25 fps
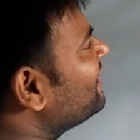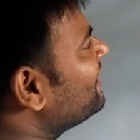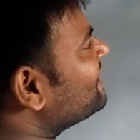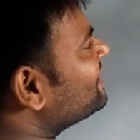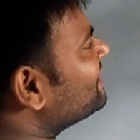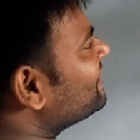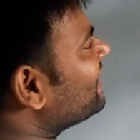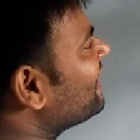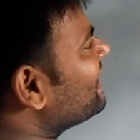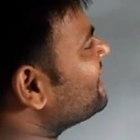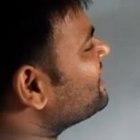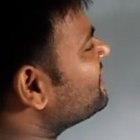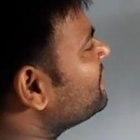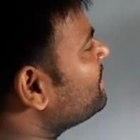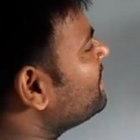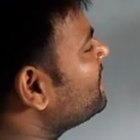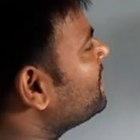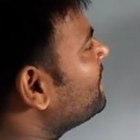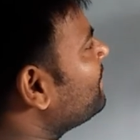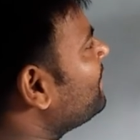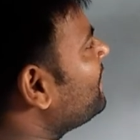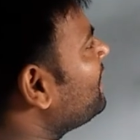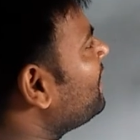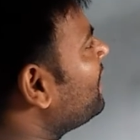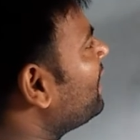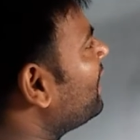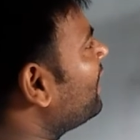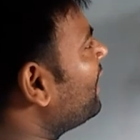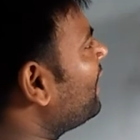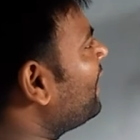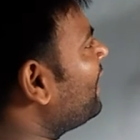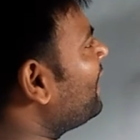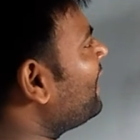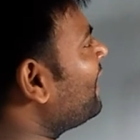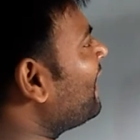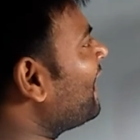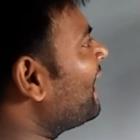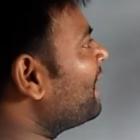distance between
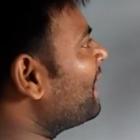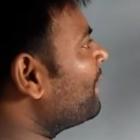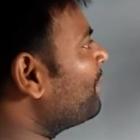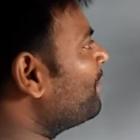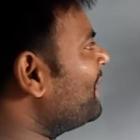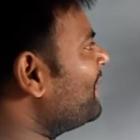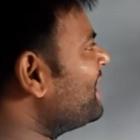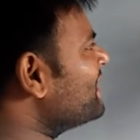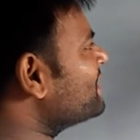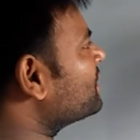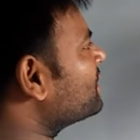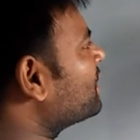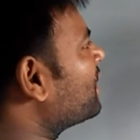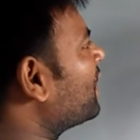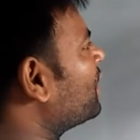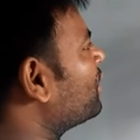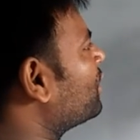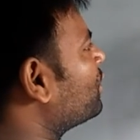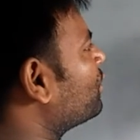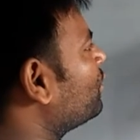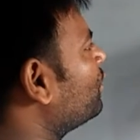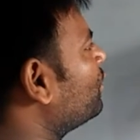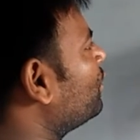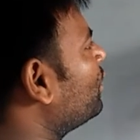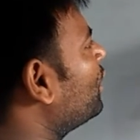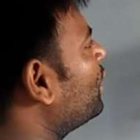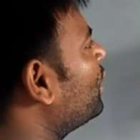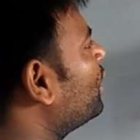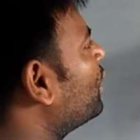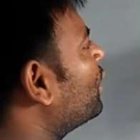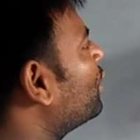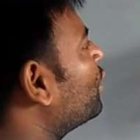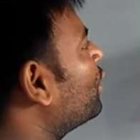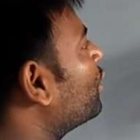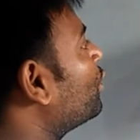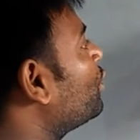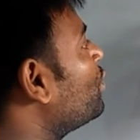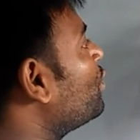A and B is equal
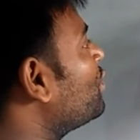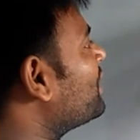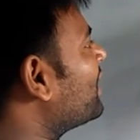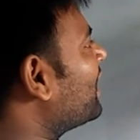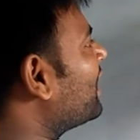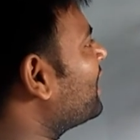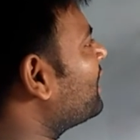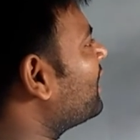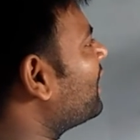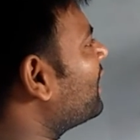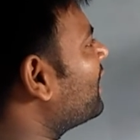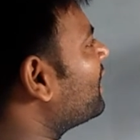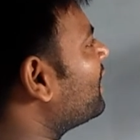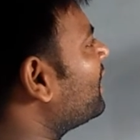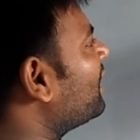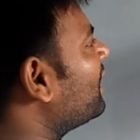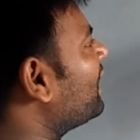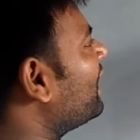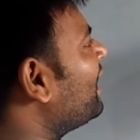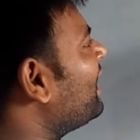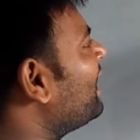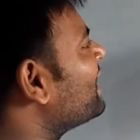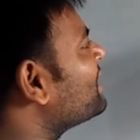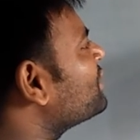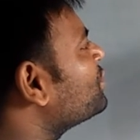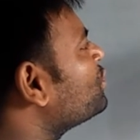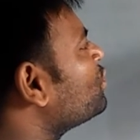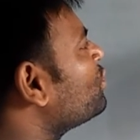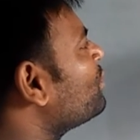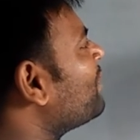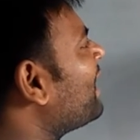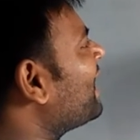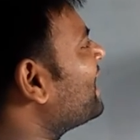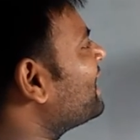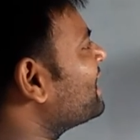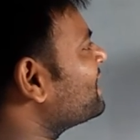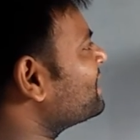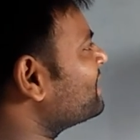to root under x two
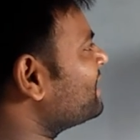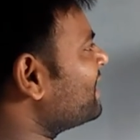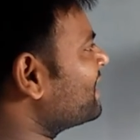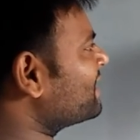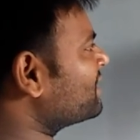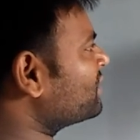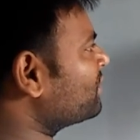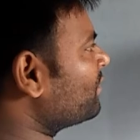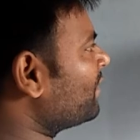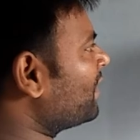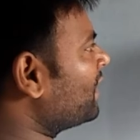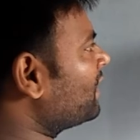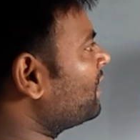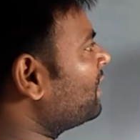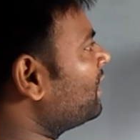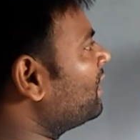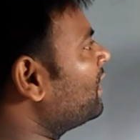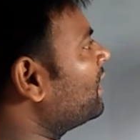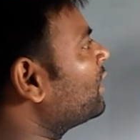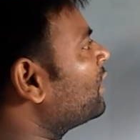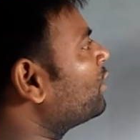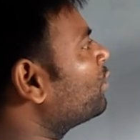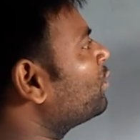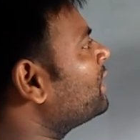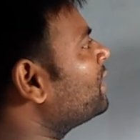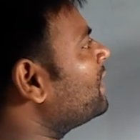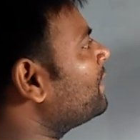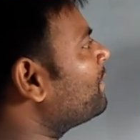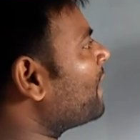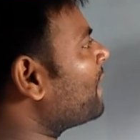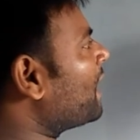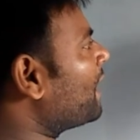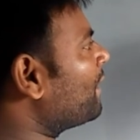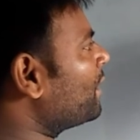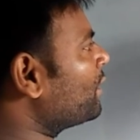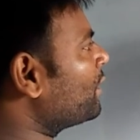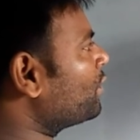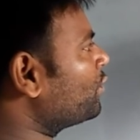minus x one to the
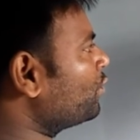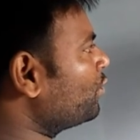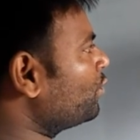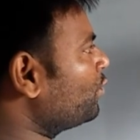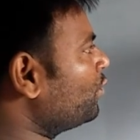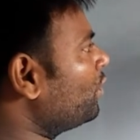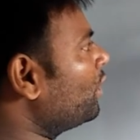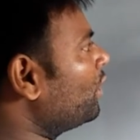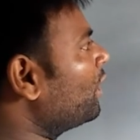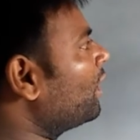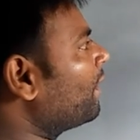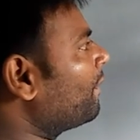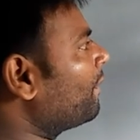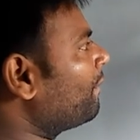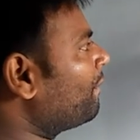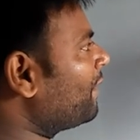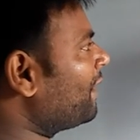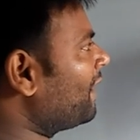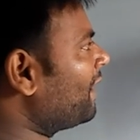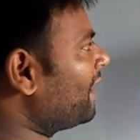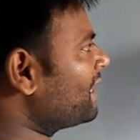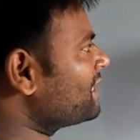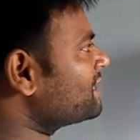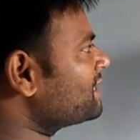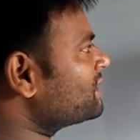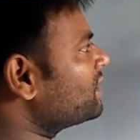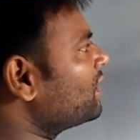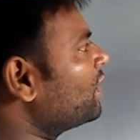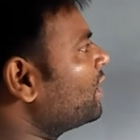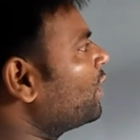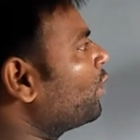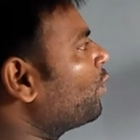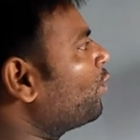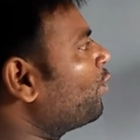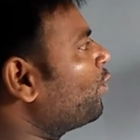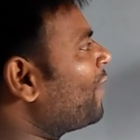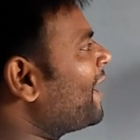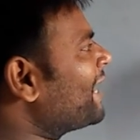power two plus
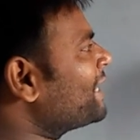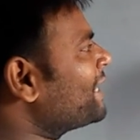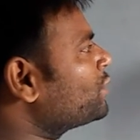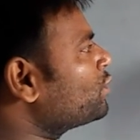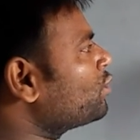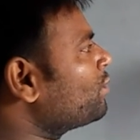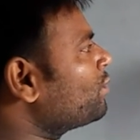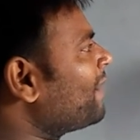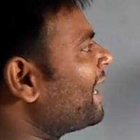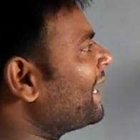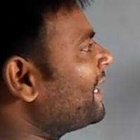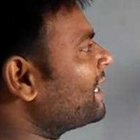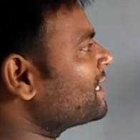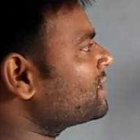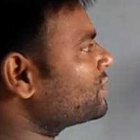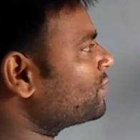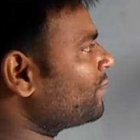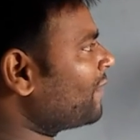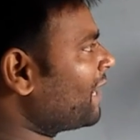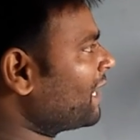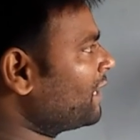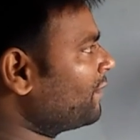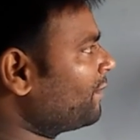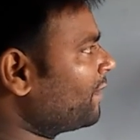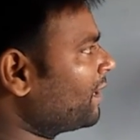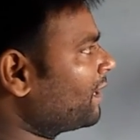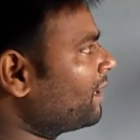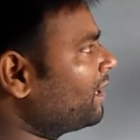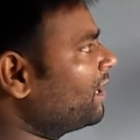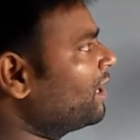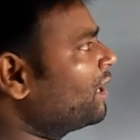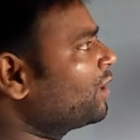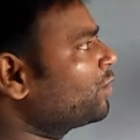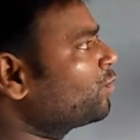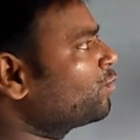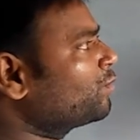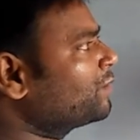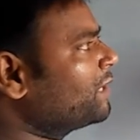y two minus y
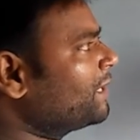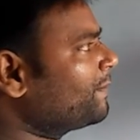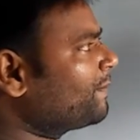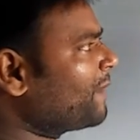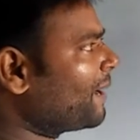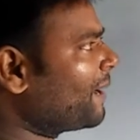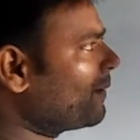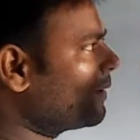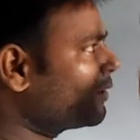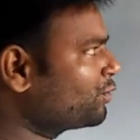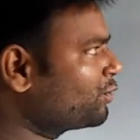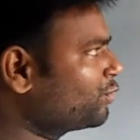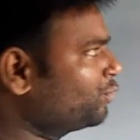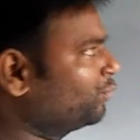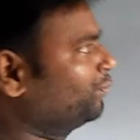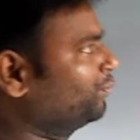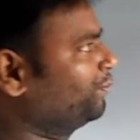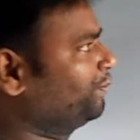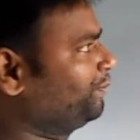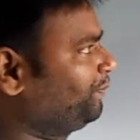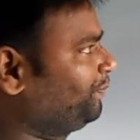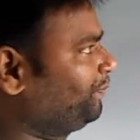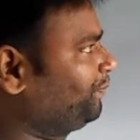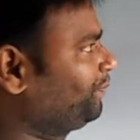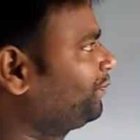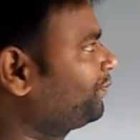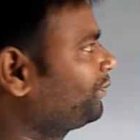one to the power two.